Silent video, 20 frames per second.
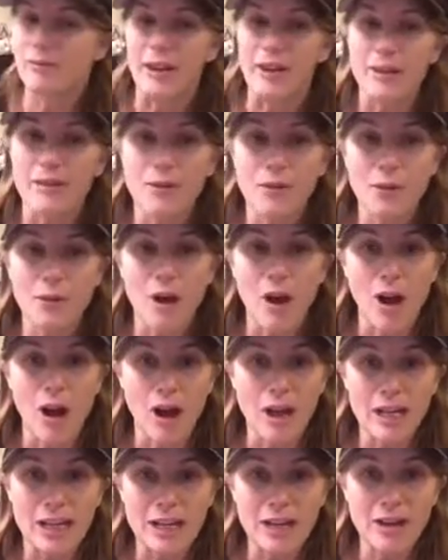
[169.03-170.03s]
And if you're
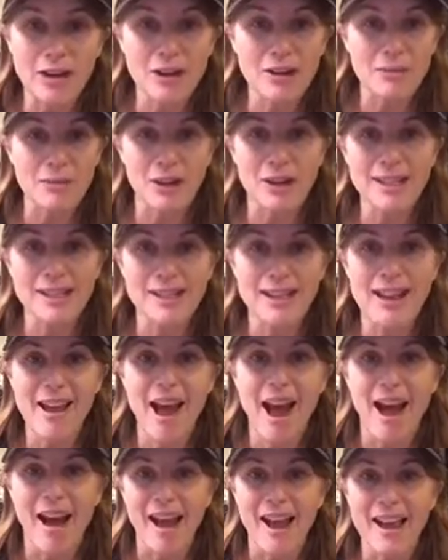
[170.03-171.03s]
on here and you want to say
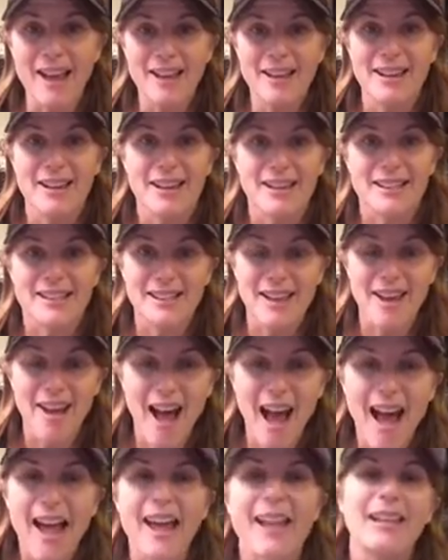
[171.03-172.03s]
hi, say
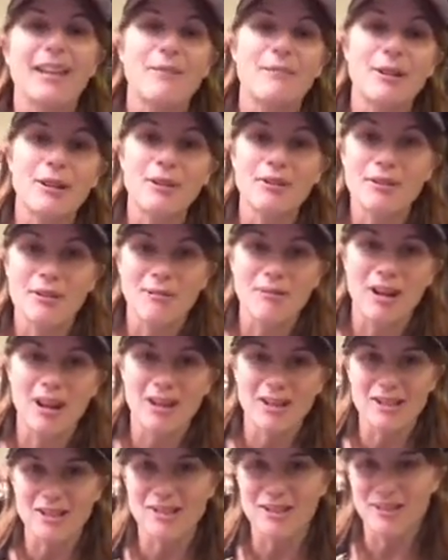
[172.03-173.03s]
hi. Let me know who I'm
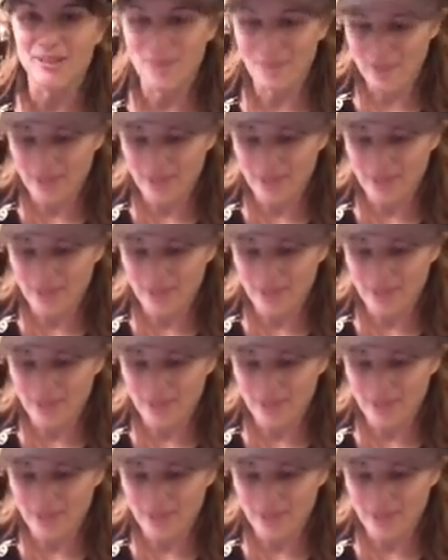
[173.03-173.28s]
talking to.